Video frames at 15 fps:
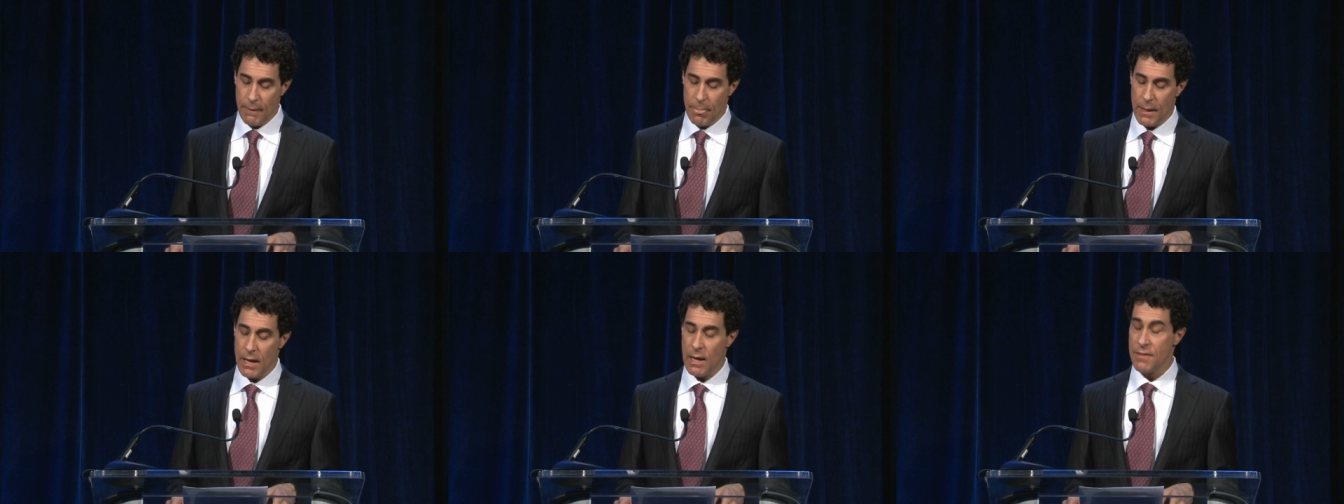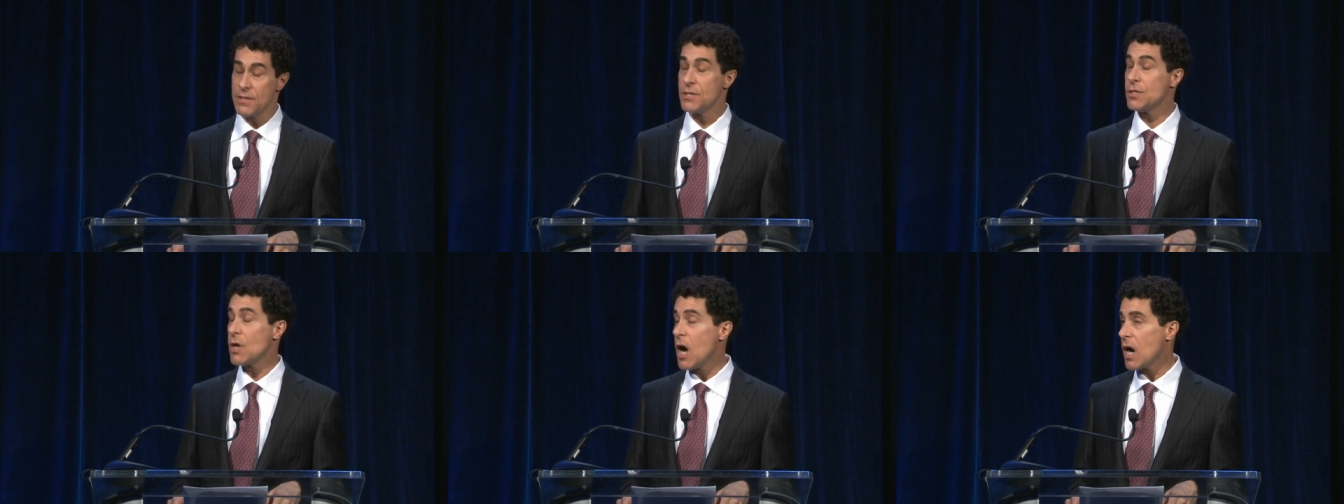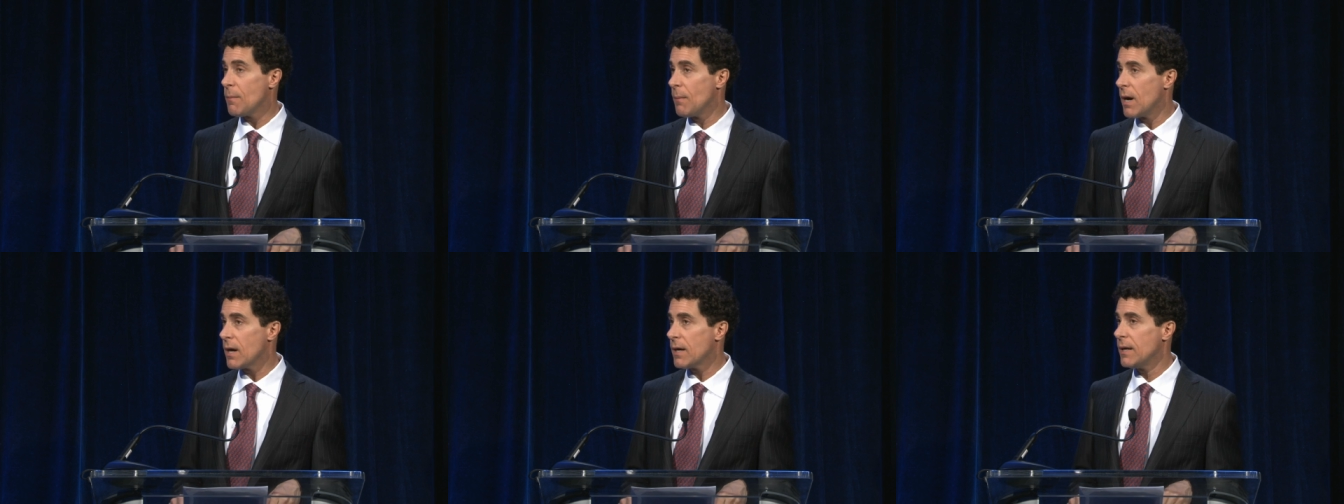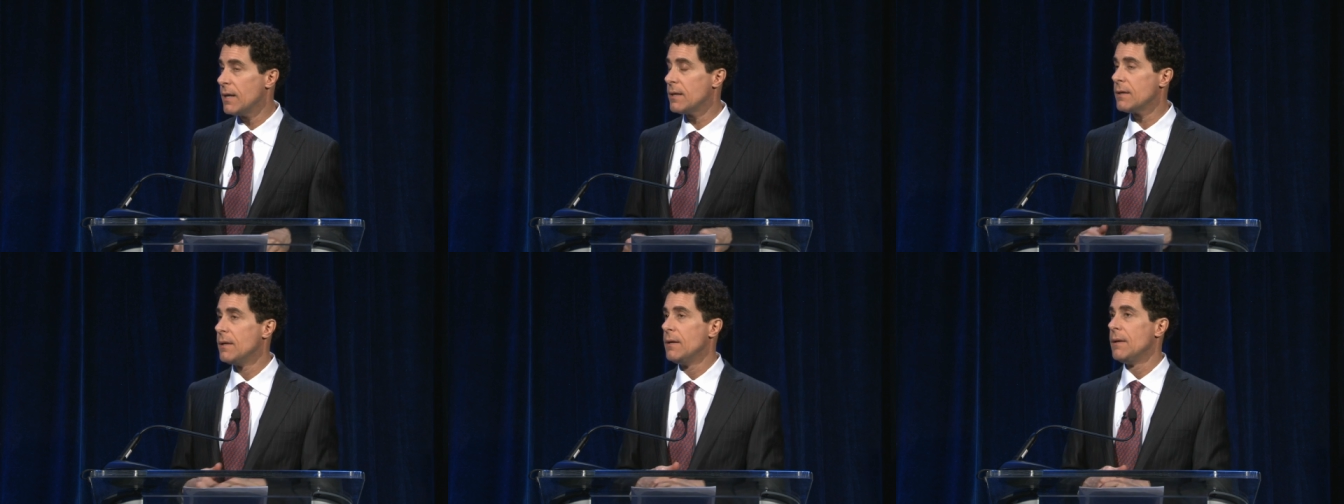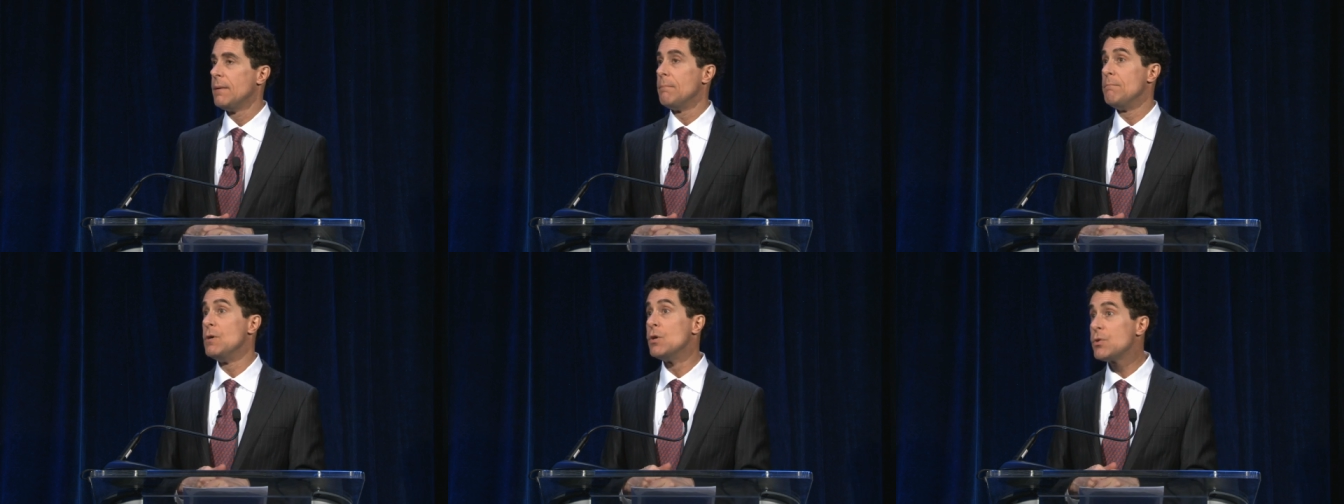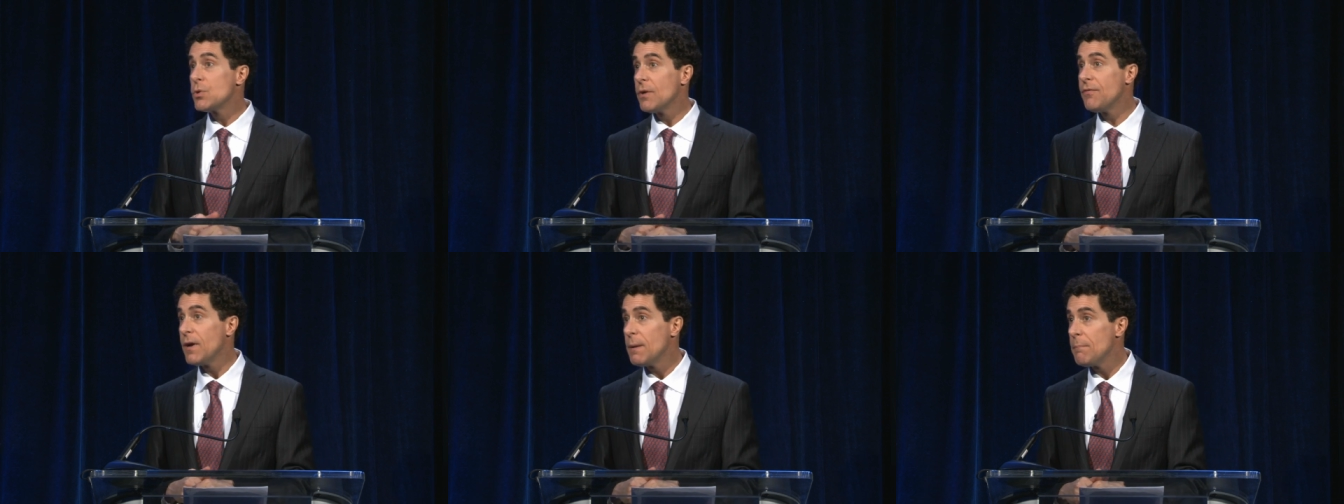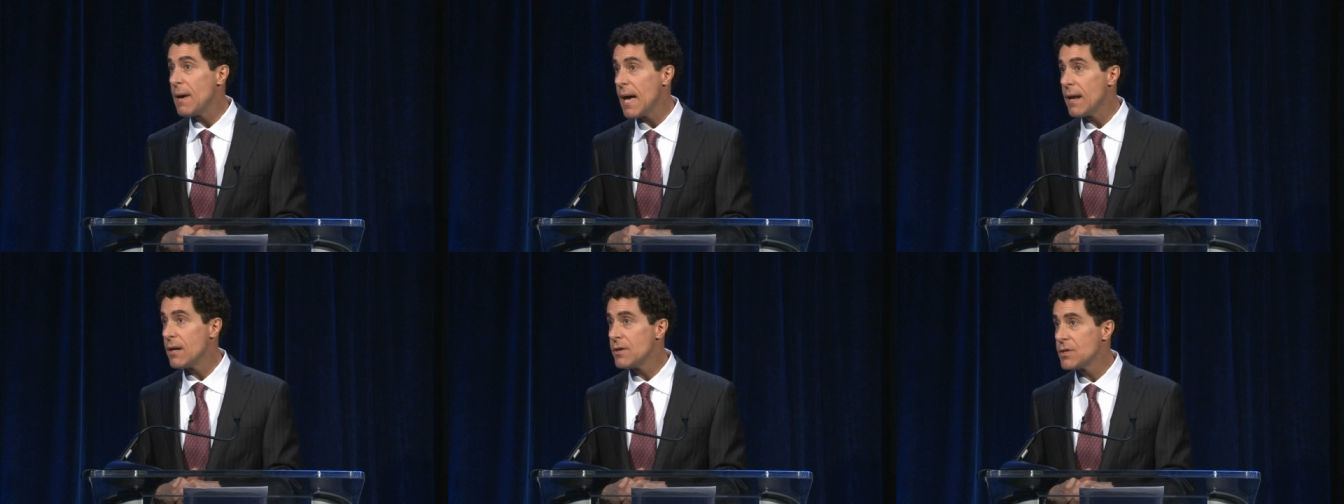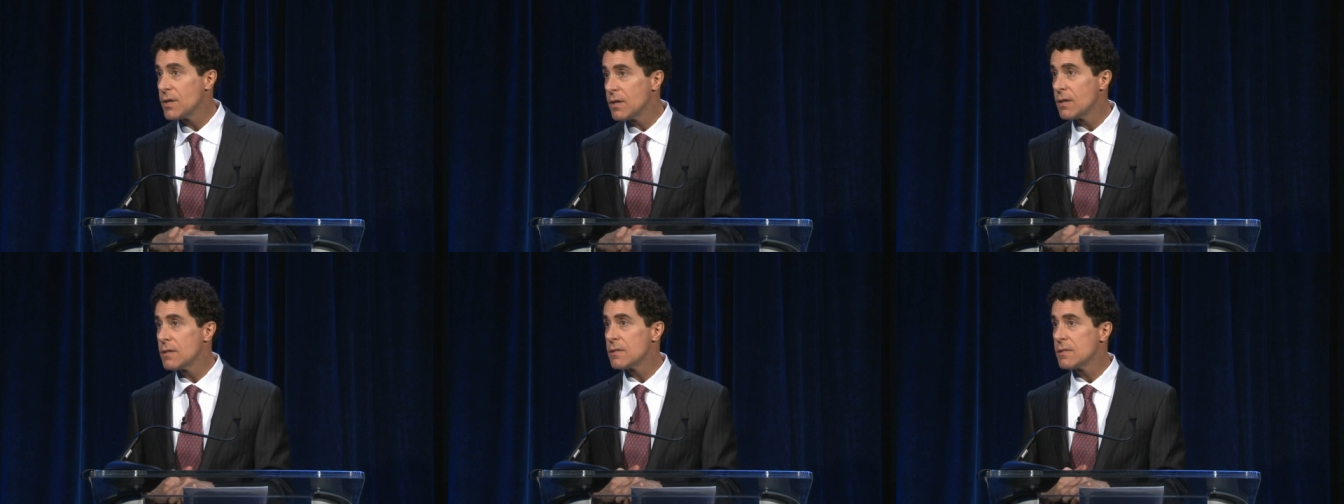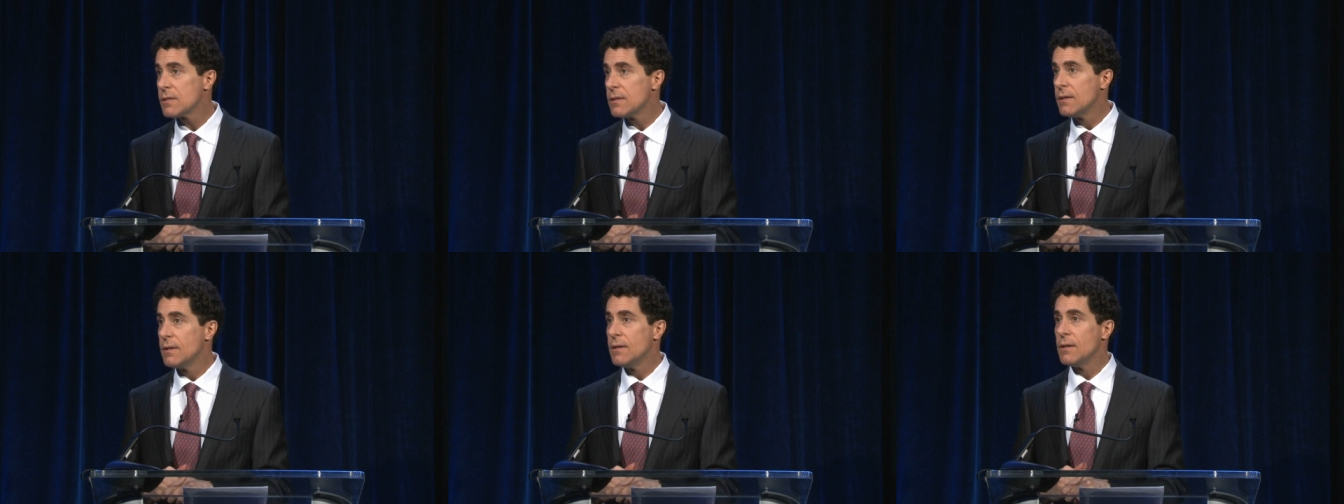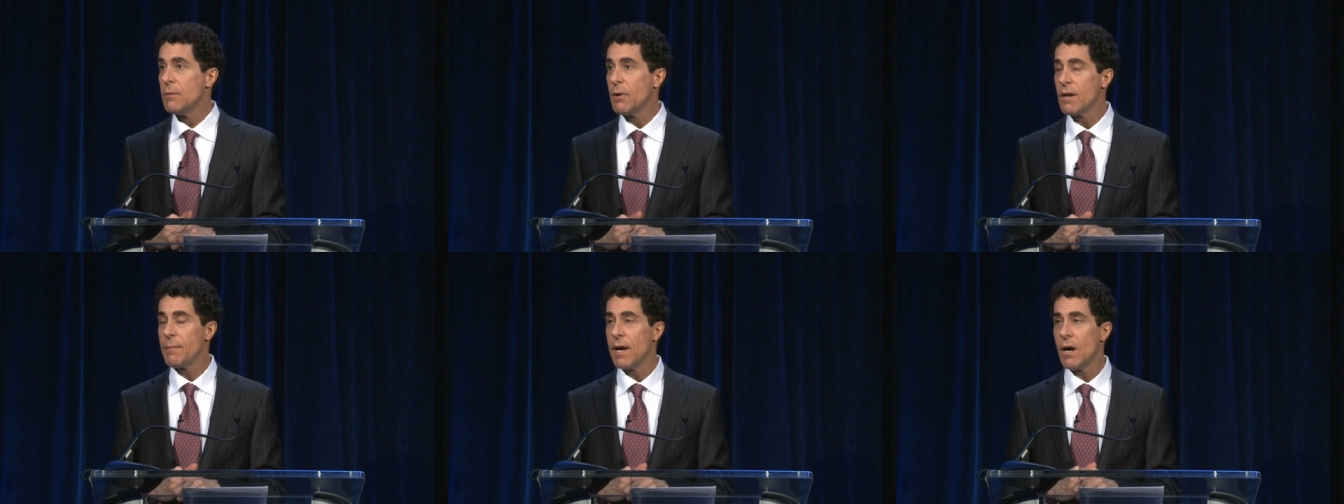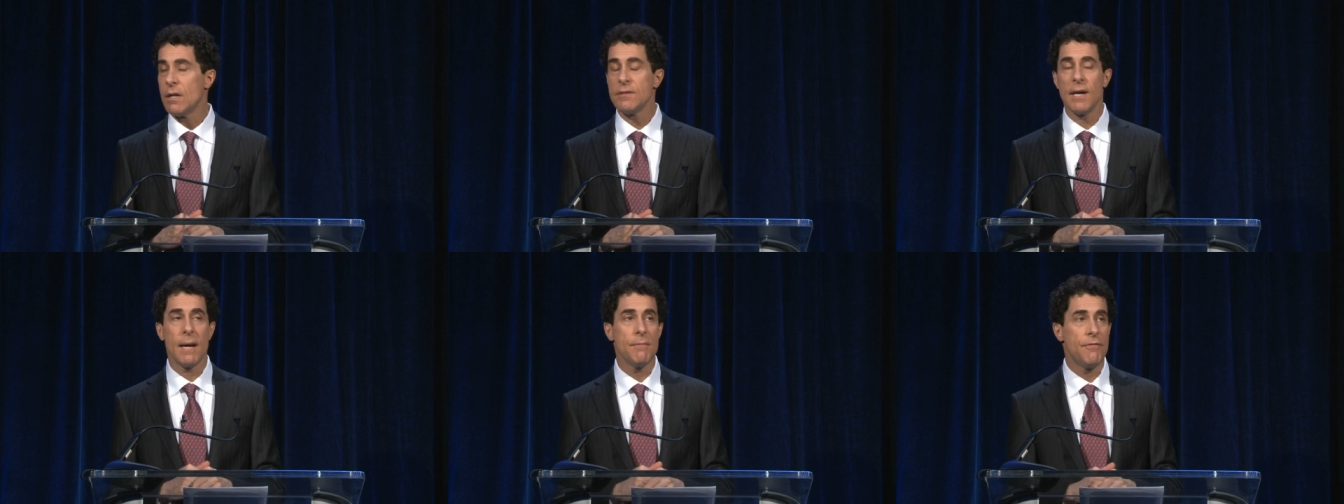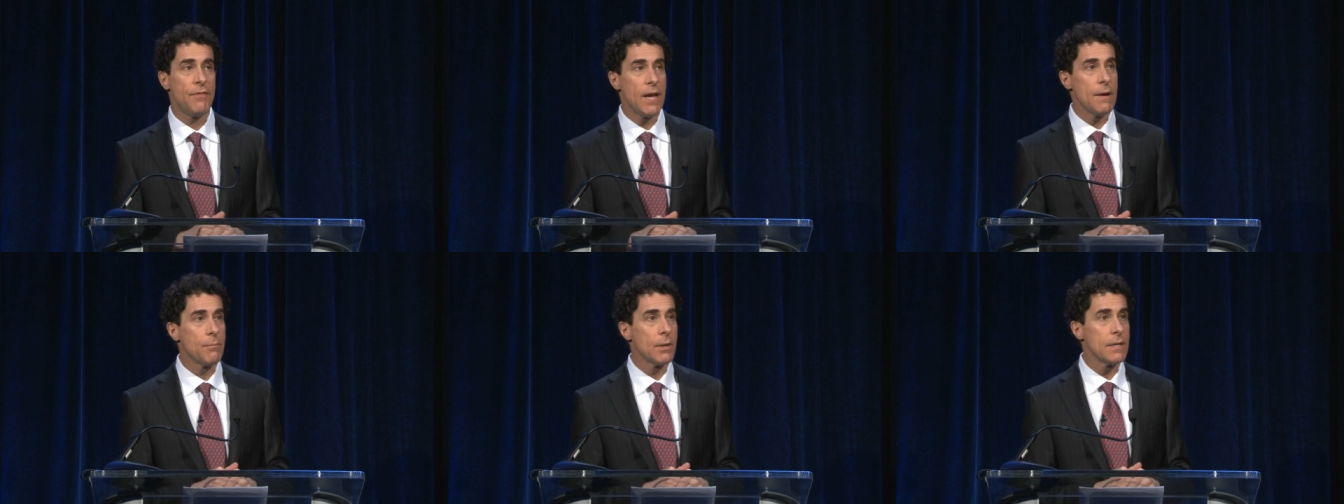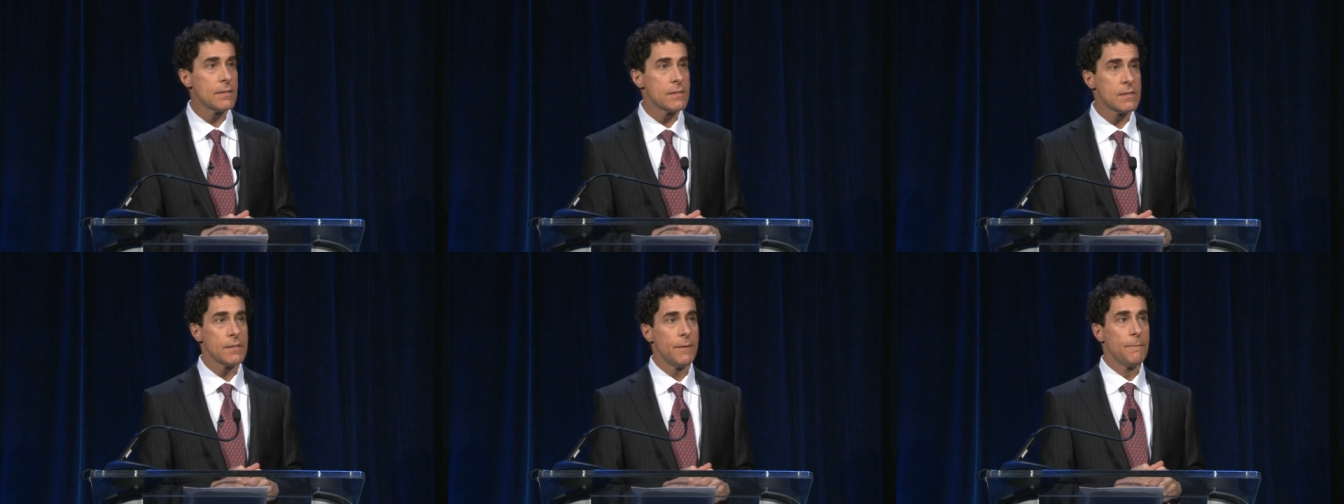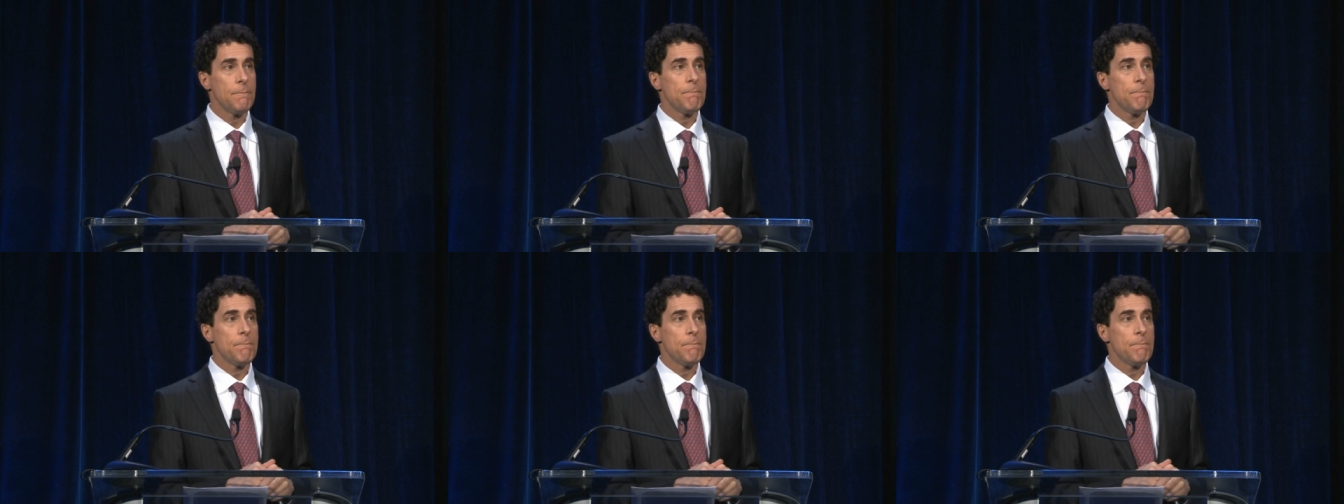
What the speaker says: the stock market, mutual fund managers, one of my all-time favorites.